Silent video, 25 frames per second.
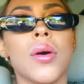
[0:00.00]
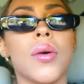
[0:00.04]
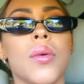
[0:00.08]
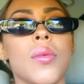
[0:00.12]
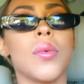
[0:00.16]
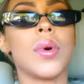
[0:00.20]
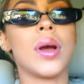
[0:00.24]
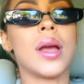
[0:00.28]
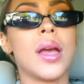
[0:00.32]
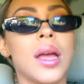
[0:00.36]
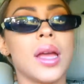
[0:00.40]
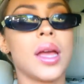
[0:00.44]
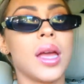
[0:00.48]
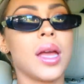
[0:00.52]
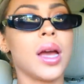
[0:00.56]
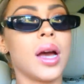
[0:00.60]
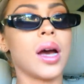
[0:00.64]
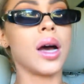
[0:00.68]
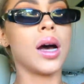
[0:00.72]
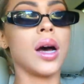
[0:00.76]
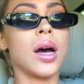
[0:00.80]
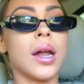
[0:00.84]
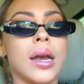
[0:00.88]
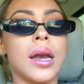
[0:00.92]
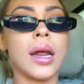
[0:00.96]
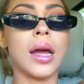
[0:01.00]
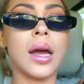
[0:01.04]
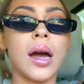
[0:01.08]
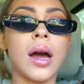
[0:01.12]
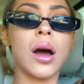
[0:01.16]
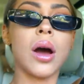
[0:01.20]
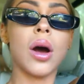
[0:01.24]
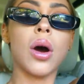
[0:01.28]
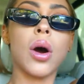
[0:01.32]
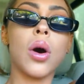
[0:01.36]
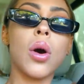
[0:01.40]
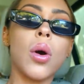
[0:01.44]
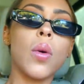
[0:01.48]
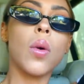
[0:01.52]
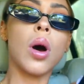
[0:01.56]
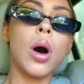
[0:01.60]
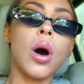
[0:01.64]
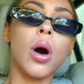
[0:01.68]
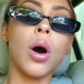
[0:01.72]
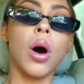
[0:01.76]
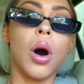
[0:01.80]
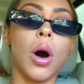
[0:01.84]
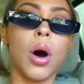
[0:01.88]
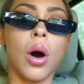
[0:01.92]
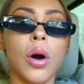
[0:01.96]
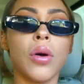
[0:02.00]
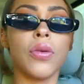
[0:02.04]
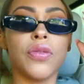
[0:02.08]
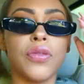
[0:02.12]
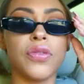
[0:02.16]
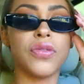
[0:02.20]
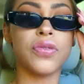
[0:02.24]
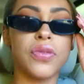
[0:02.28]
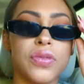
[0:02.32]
We are now off